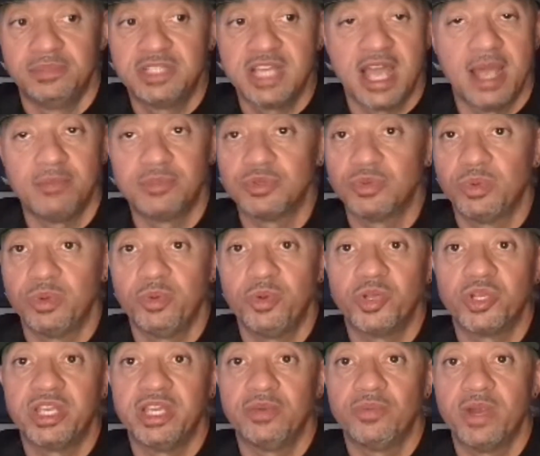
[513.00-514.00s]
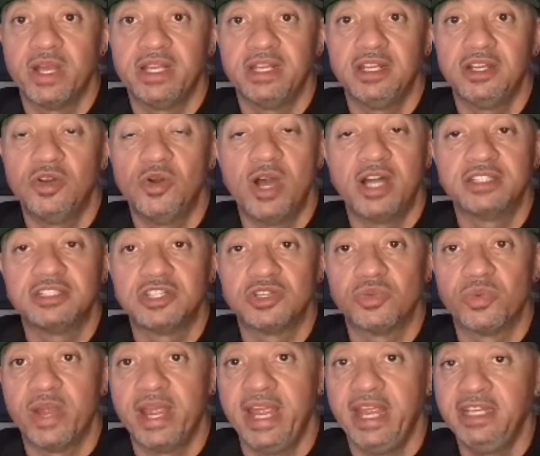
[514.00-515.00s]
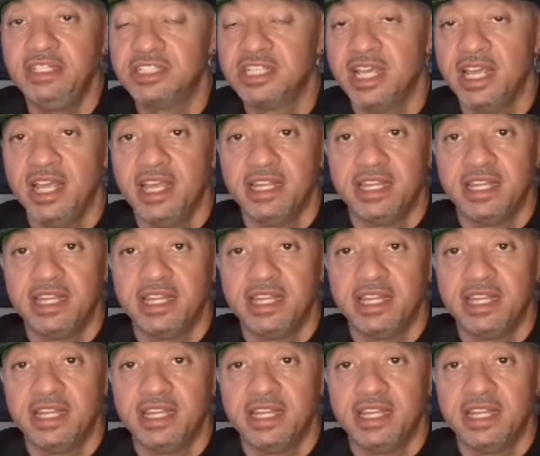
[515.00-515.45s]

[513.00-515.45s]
Times when we were getting ready to go out to the range,